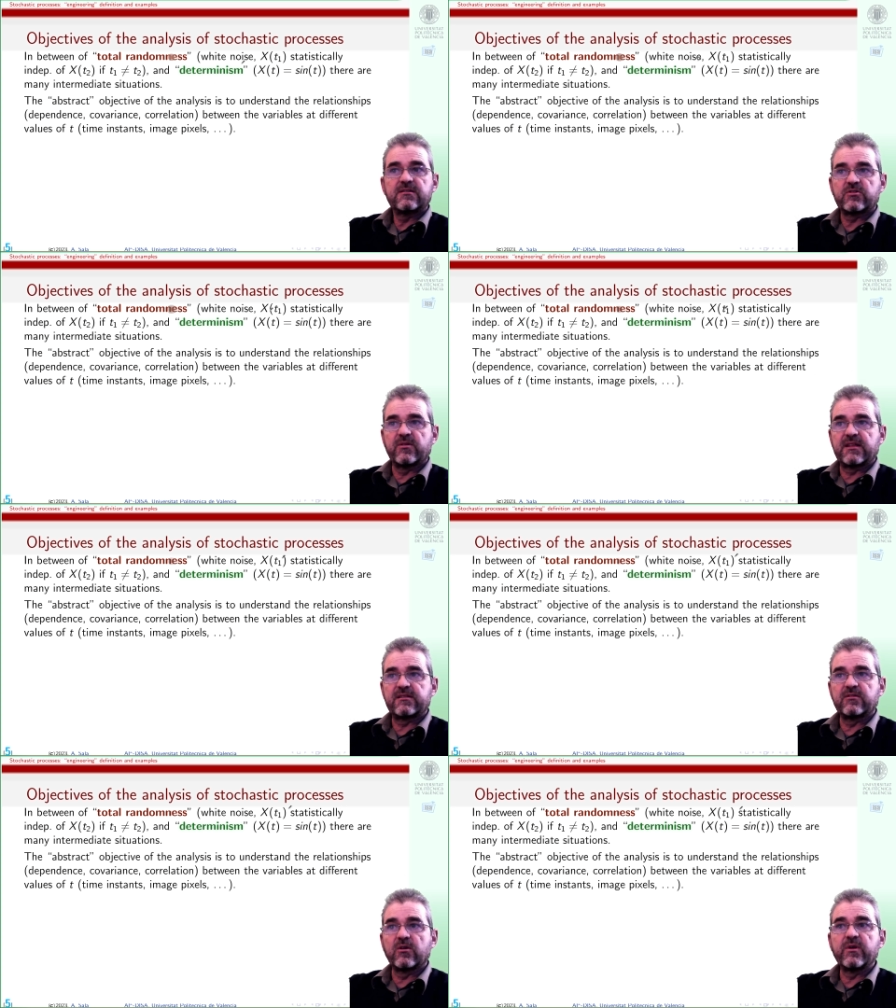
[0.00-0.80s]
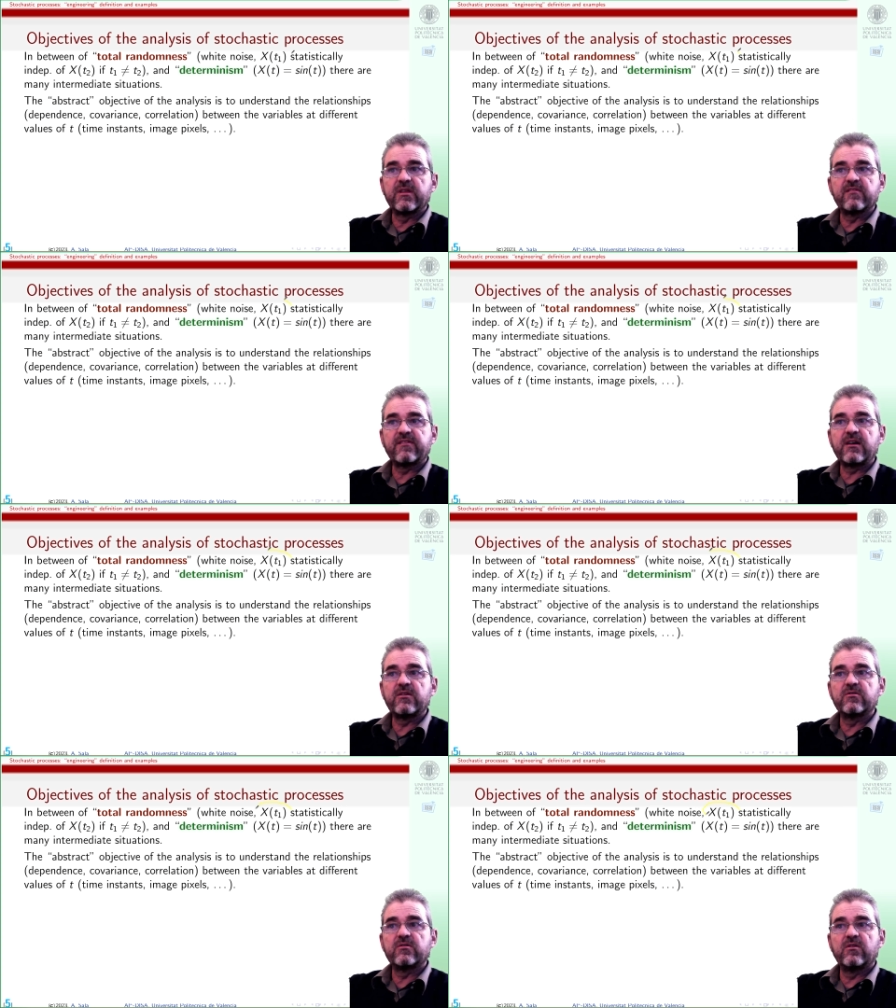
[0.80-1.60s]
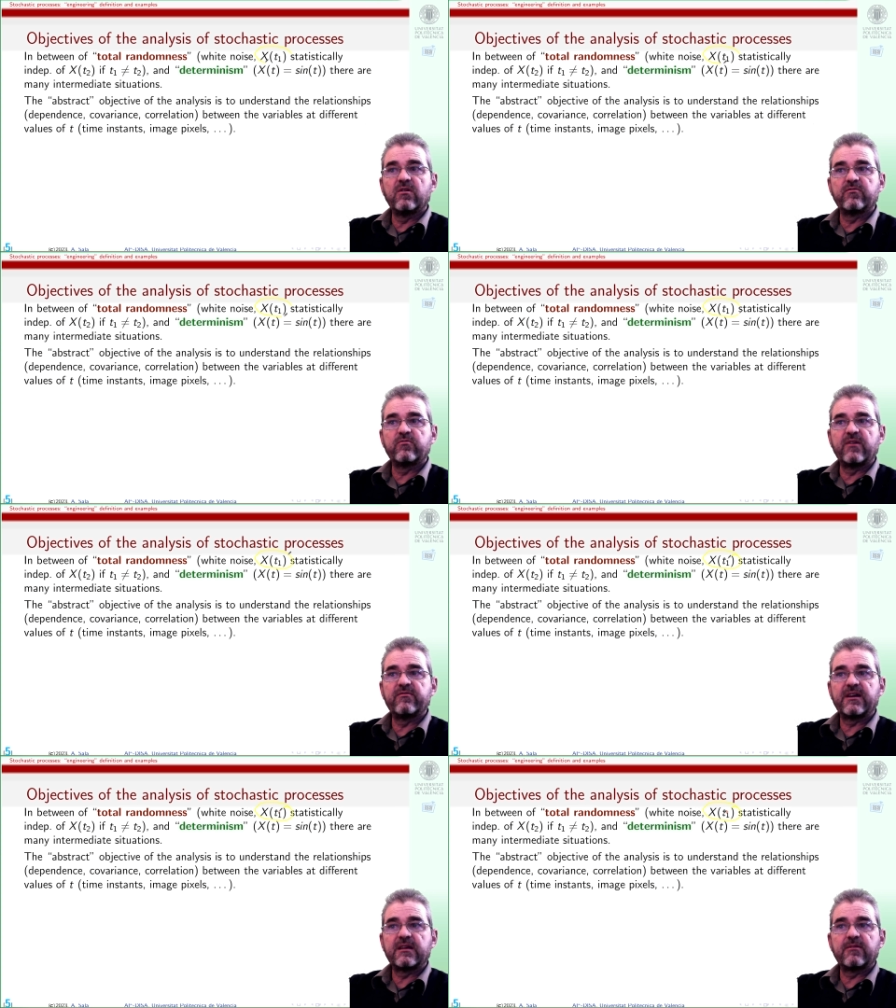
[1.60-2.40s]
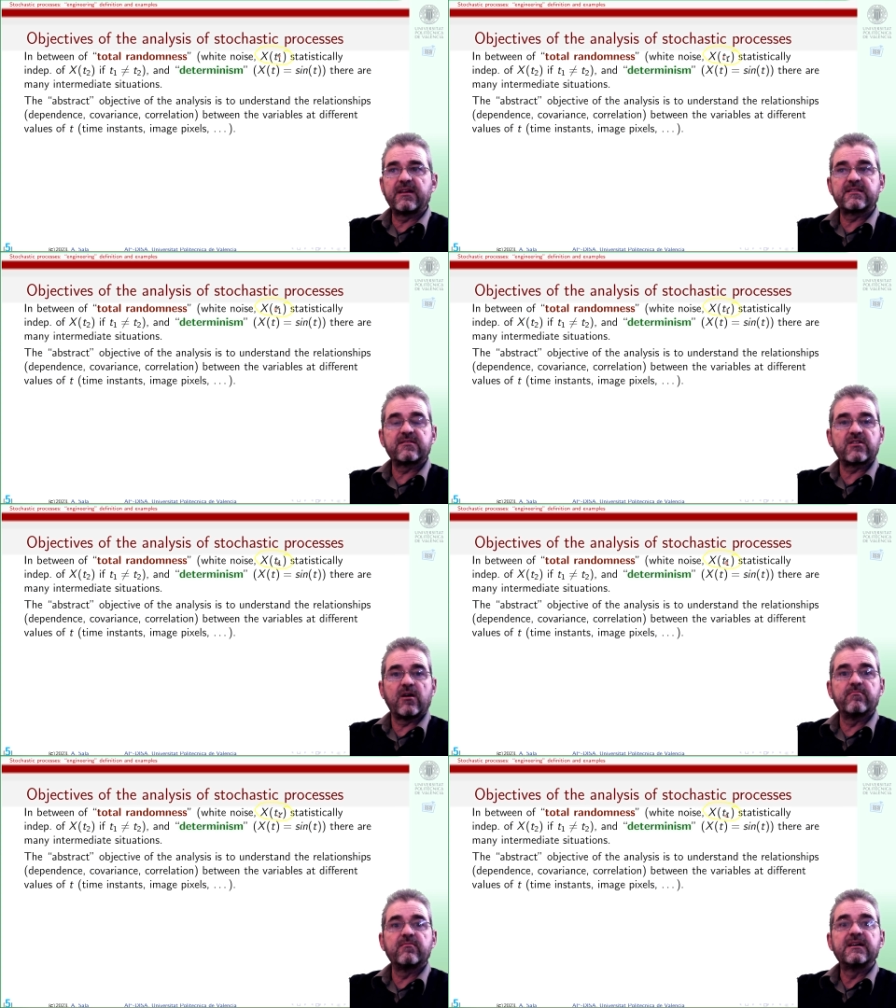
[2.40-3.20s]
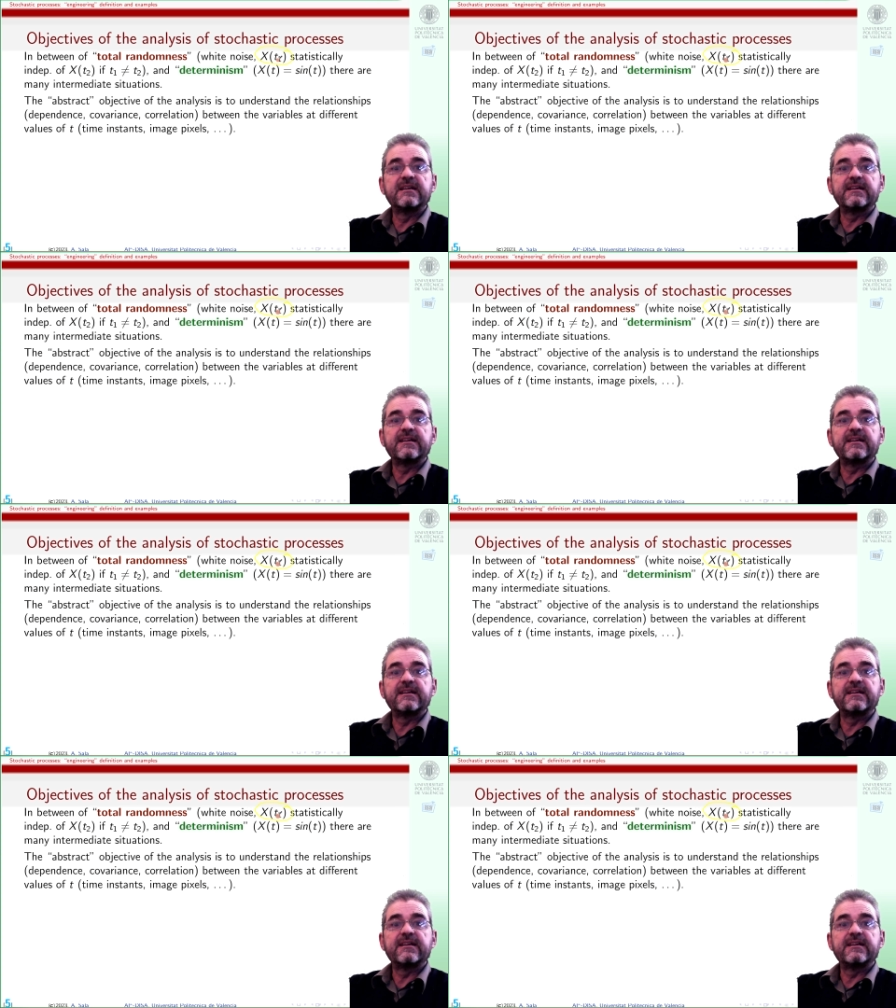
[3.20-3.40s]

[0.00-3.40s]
so that knowing the value of one variable at some